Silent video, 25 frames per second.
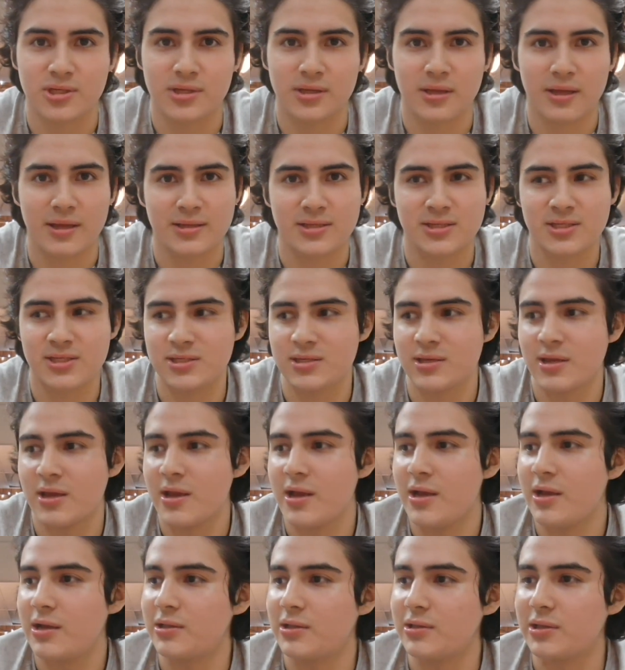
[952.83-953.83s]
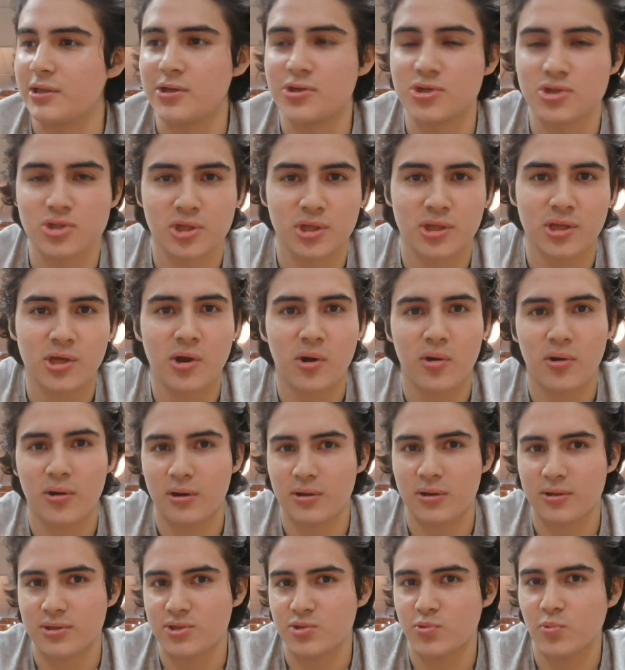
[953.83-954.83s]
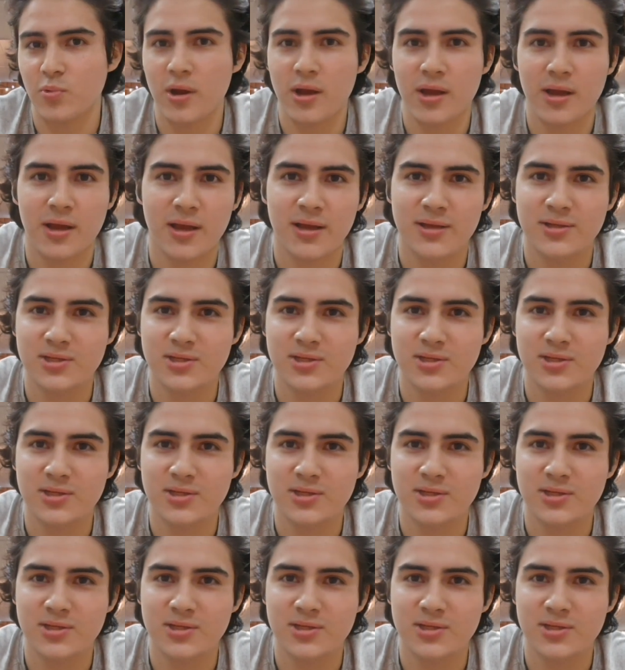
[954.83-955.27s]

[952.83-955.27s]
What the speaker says: It's leisurely going on its way.